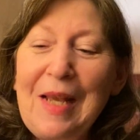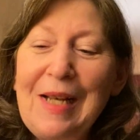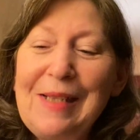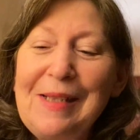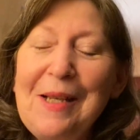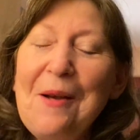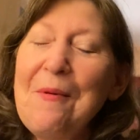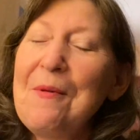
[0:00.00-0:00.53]

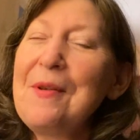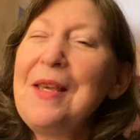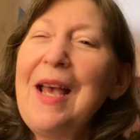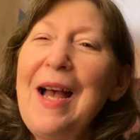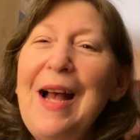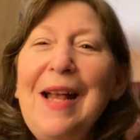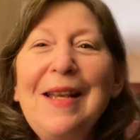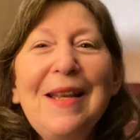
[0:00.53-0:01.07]
So, yeah,
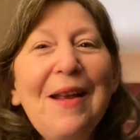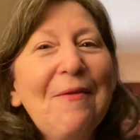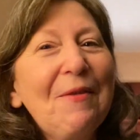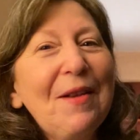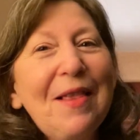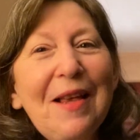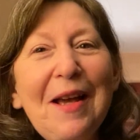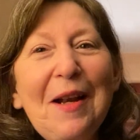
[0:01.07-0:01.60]
I never
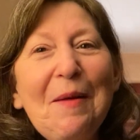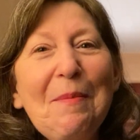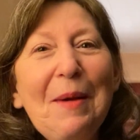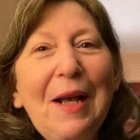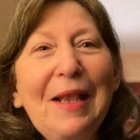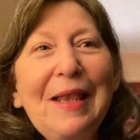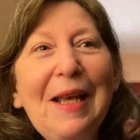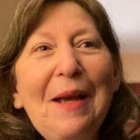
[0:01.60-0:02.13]
thought
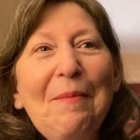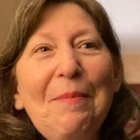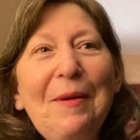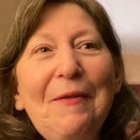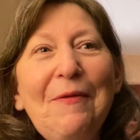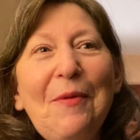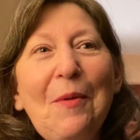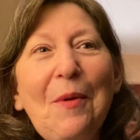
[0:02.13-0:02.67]
about that
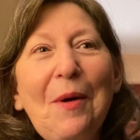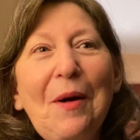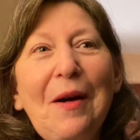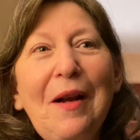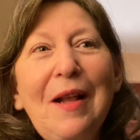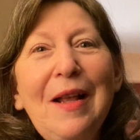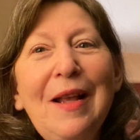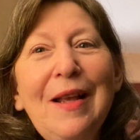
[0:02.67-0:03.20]

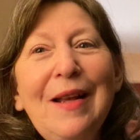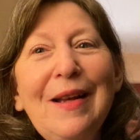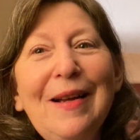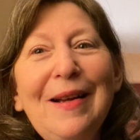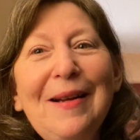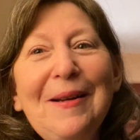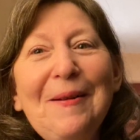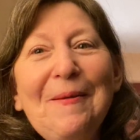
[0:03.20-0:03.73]
before.
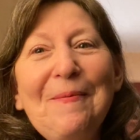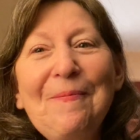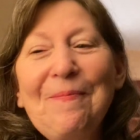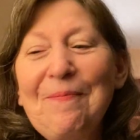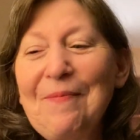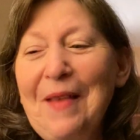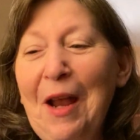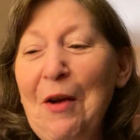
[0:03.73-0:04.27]

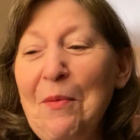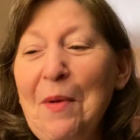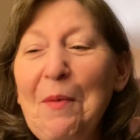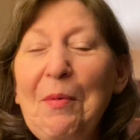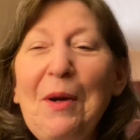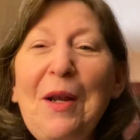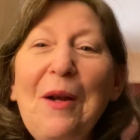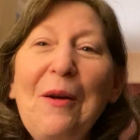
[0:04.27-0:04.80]
Um, I
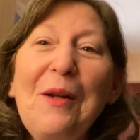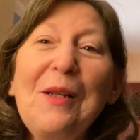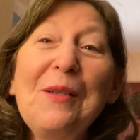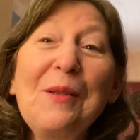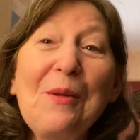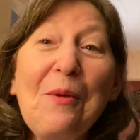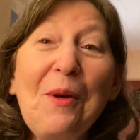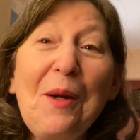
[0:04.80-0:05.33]
remember hearing a
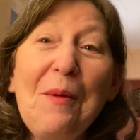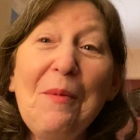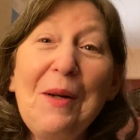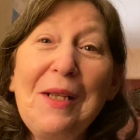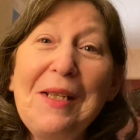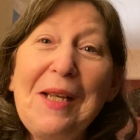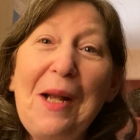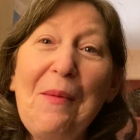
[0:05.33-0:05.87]
story
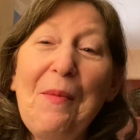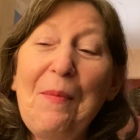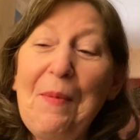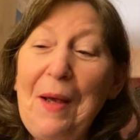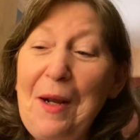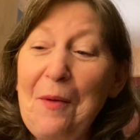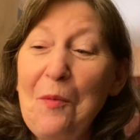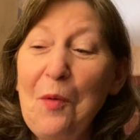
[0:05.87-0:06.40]
one time
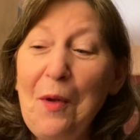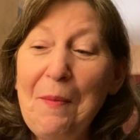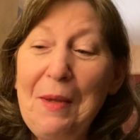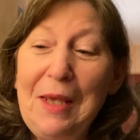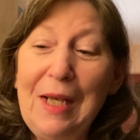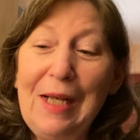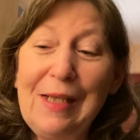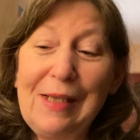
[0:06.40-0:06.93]
about a
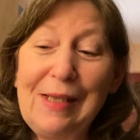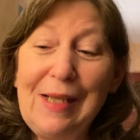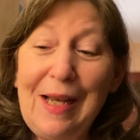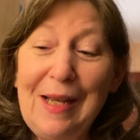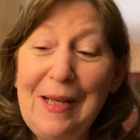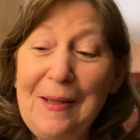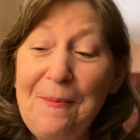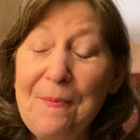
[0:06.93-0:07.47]
woman that
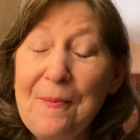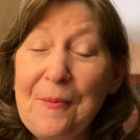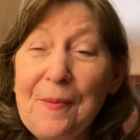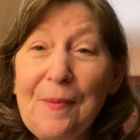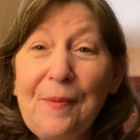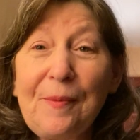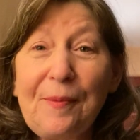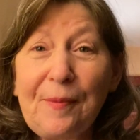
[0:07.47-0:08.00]
said
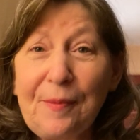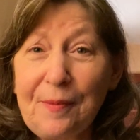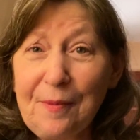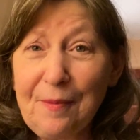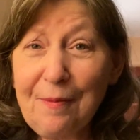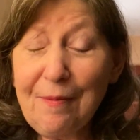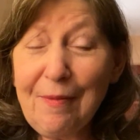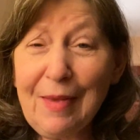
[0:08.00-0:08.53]

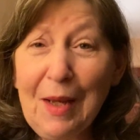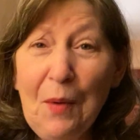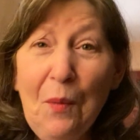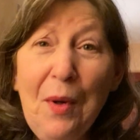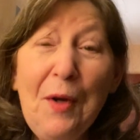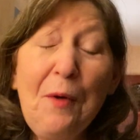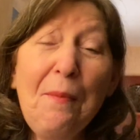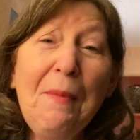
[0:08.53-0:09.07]

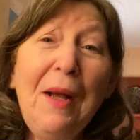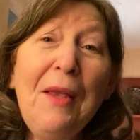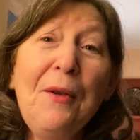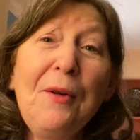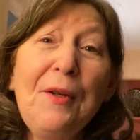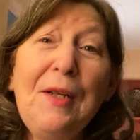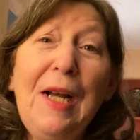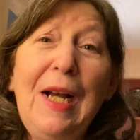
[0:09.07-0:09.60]
when her
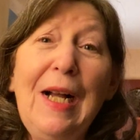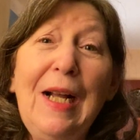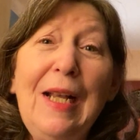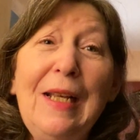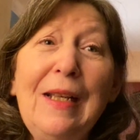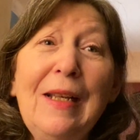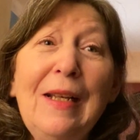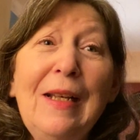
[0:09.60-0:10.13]
mother
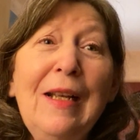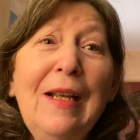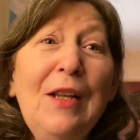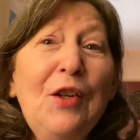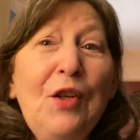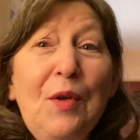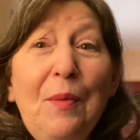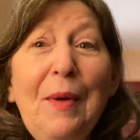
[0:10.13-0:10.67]
died,
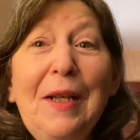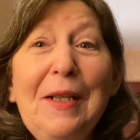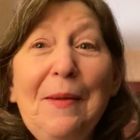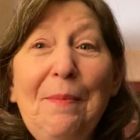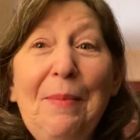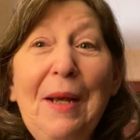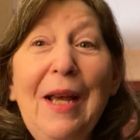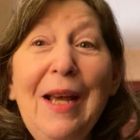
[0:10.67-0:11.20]
she went to
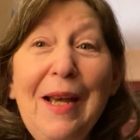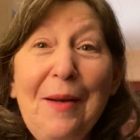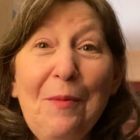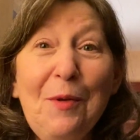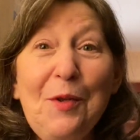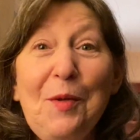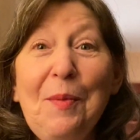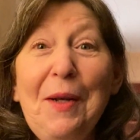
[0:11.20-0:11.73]
bed.
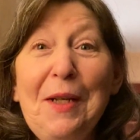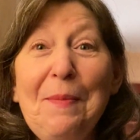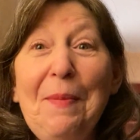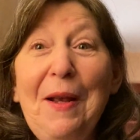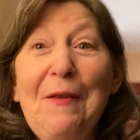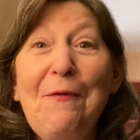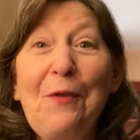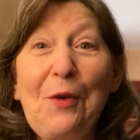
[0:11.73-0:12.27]
Well, she went to
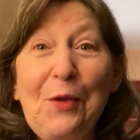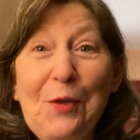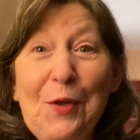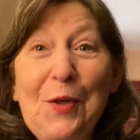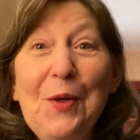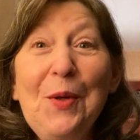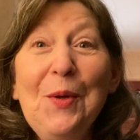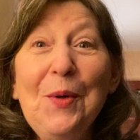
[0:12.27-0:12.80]
bed for
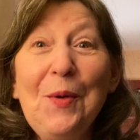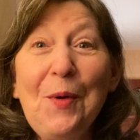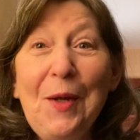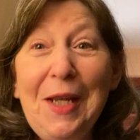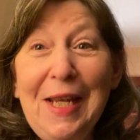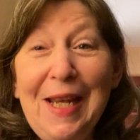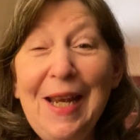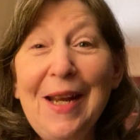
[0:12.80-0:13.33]
two
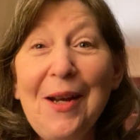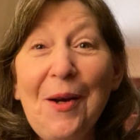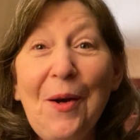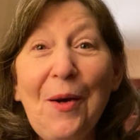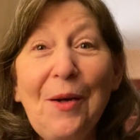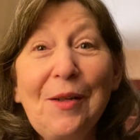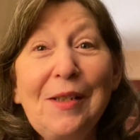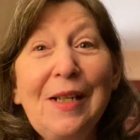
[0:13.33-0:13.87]

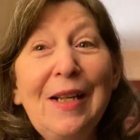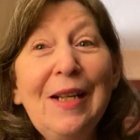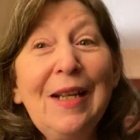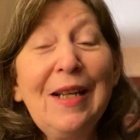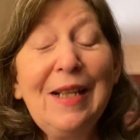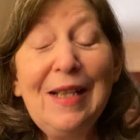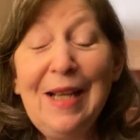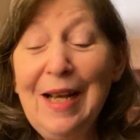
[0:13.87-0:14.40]
years.
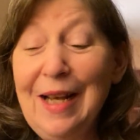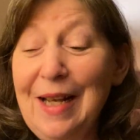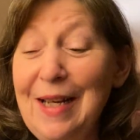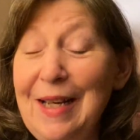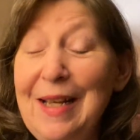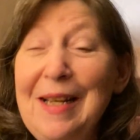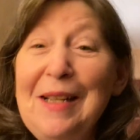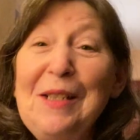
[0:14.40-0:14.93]

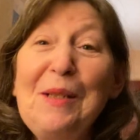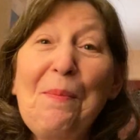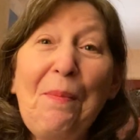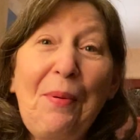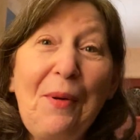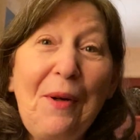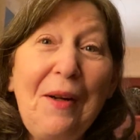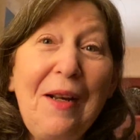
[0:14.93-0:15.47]
That is
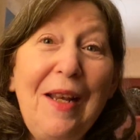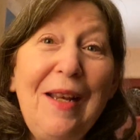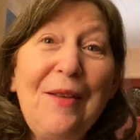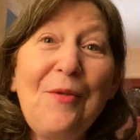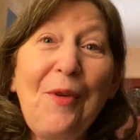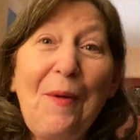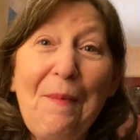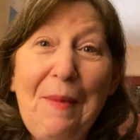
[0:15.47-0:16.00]
pretty
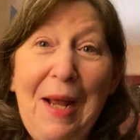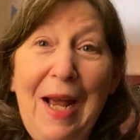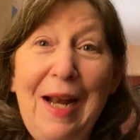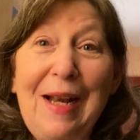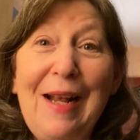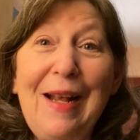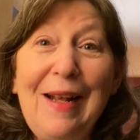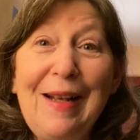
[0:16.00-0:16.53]

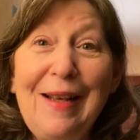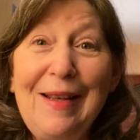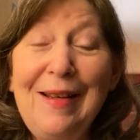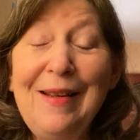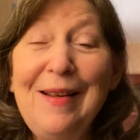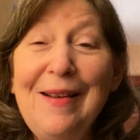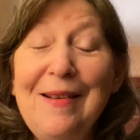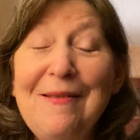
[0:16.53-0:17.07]
dramatic,
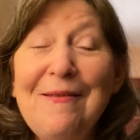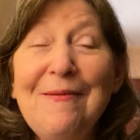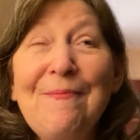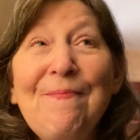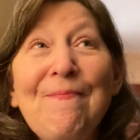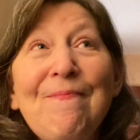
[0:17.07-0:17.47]
you know.